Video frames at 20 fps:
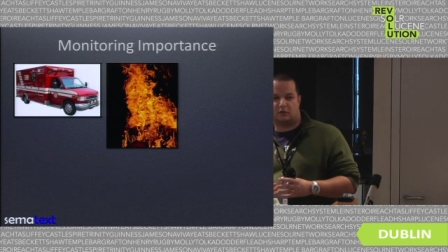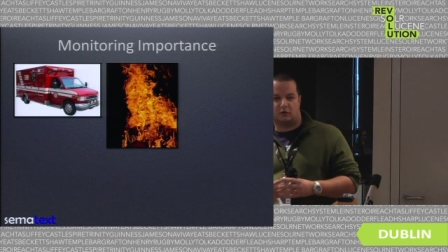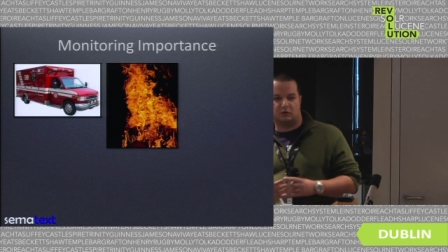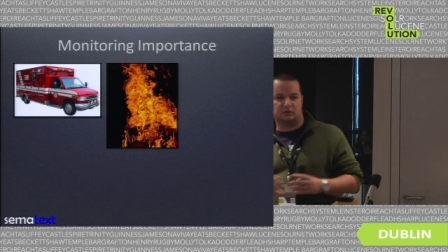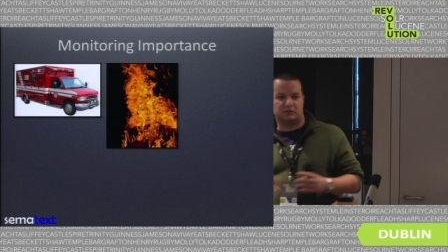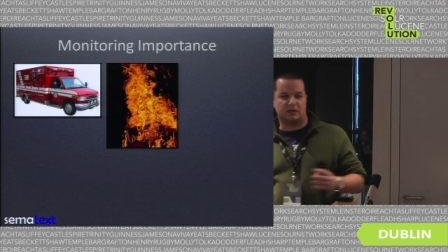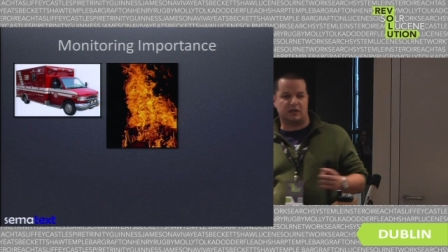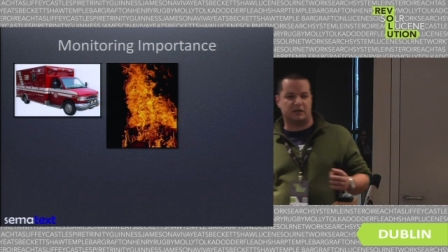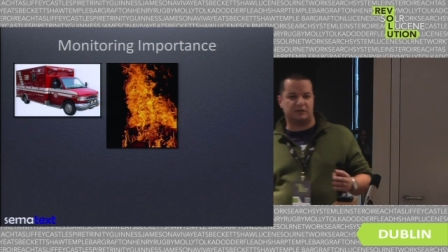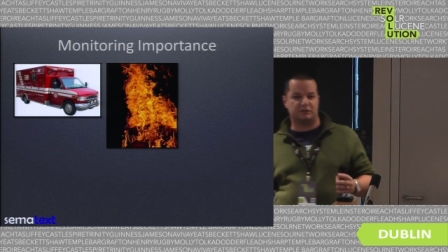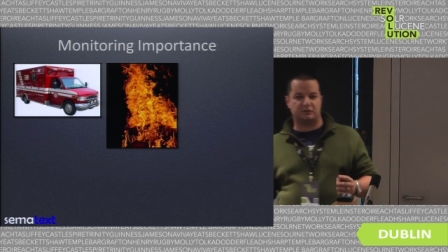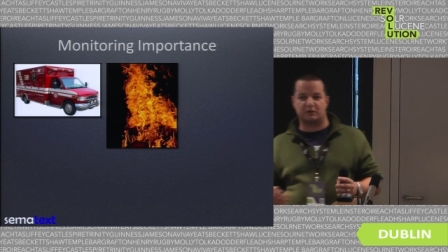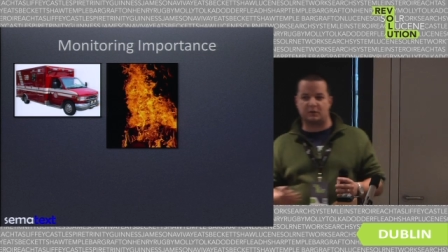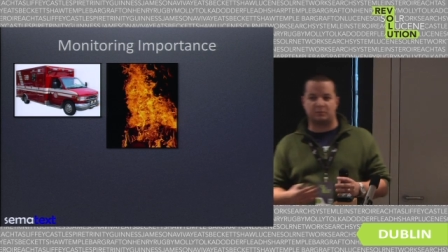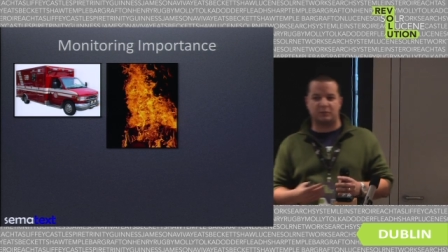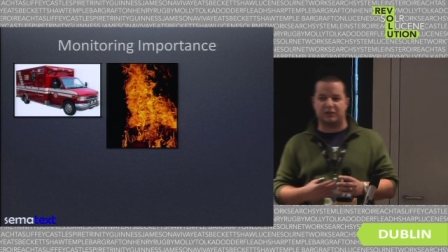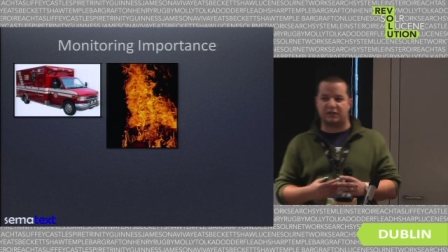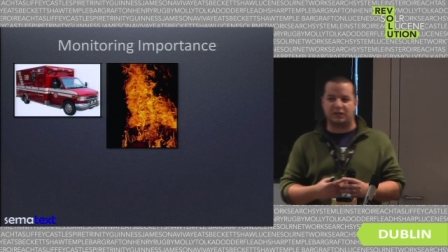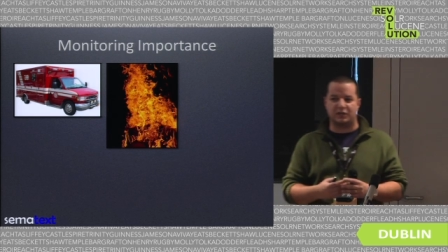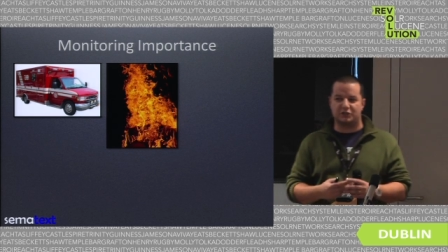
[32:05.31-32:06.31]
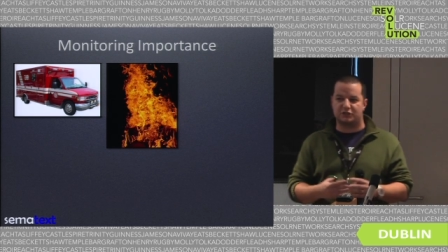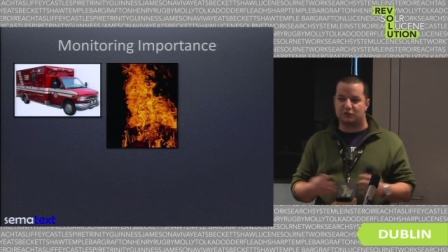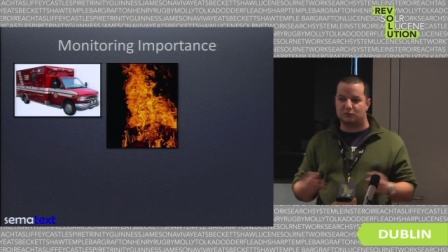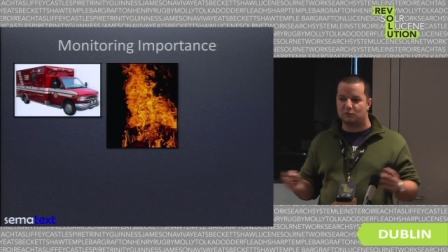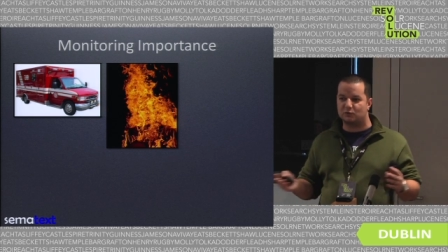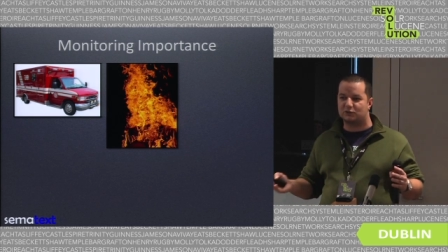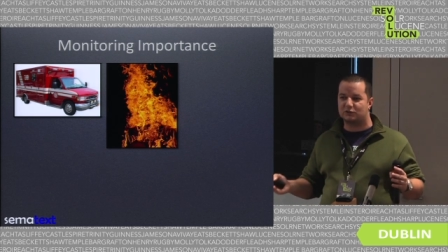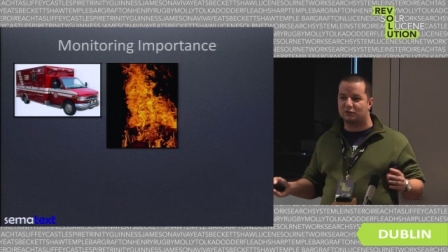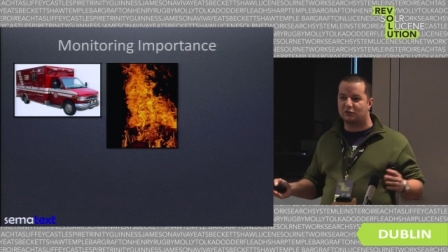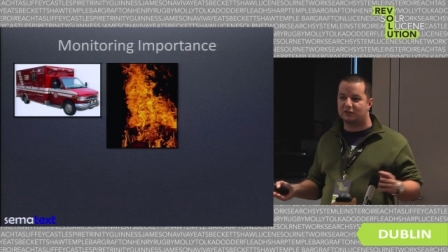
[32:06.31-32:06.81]
all night your application
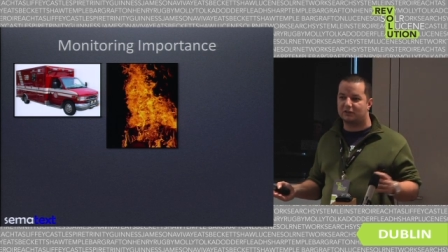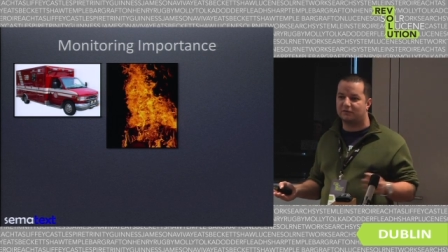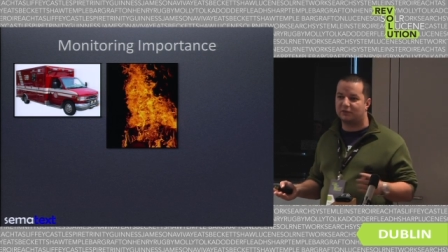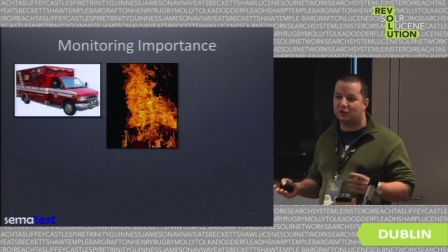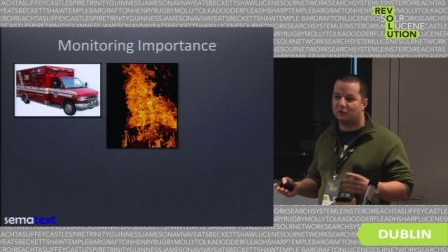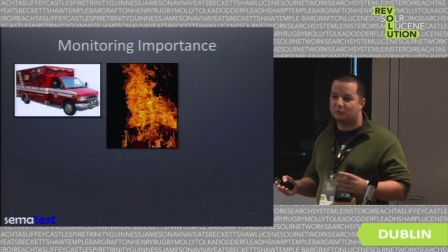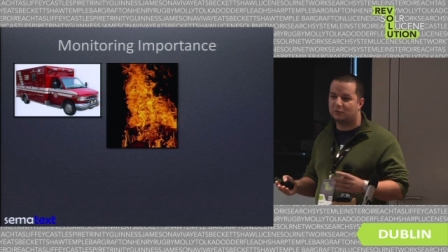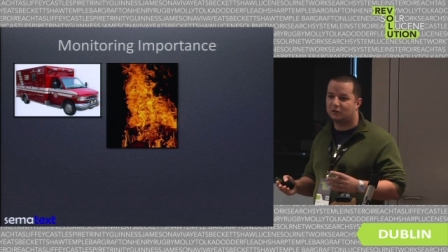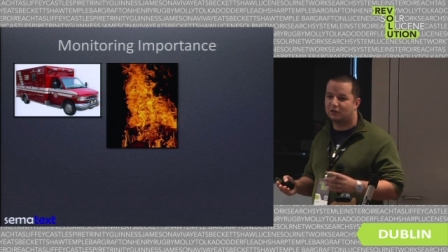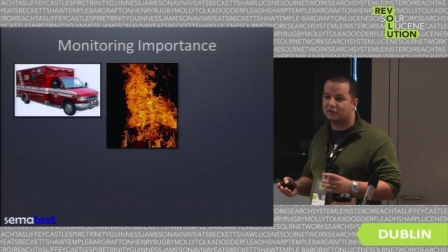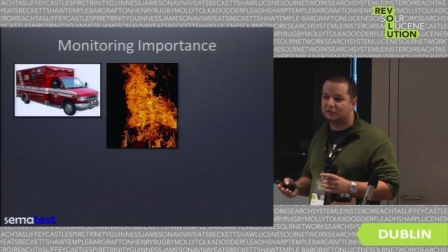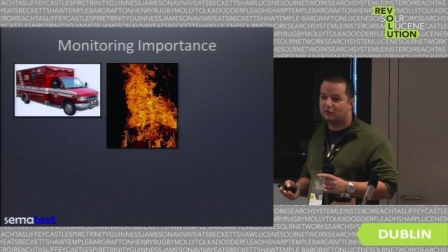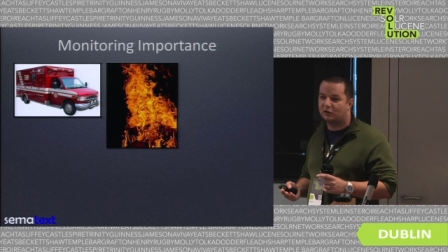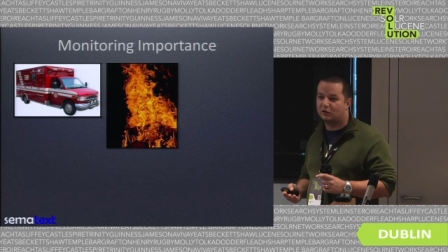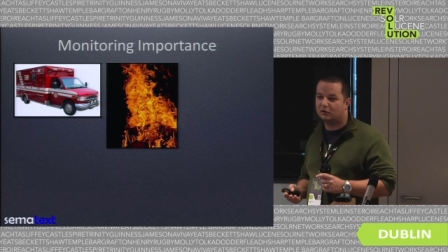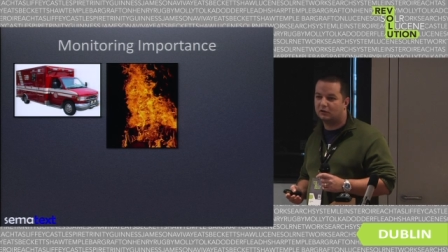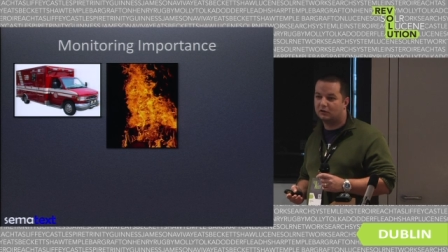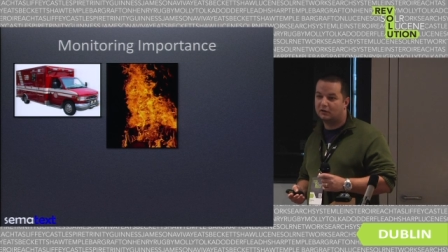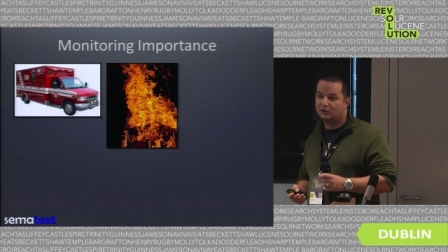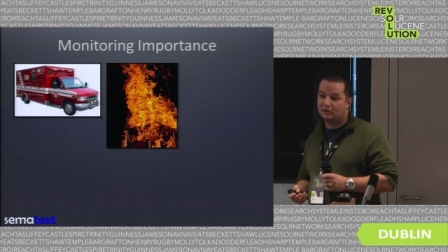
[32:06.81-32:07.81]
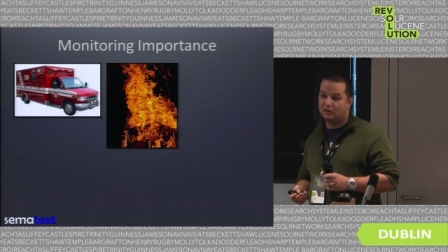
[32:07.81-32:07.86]
was not available at all